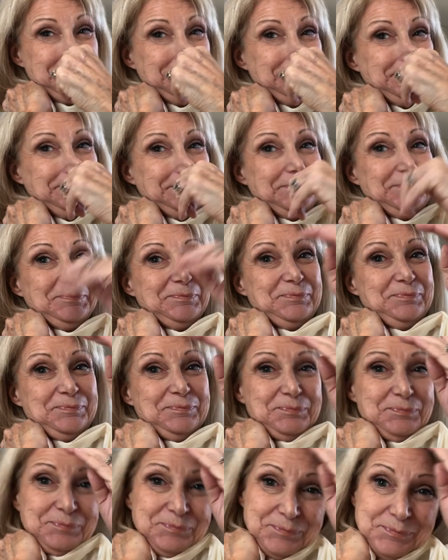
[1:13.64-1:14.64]

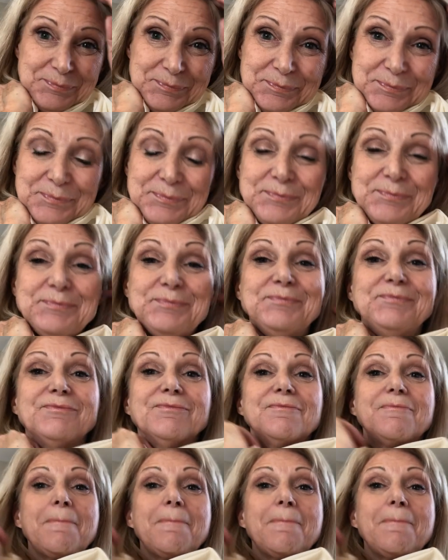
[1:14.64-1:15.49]
[no speech]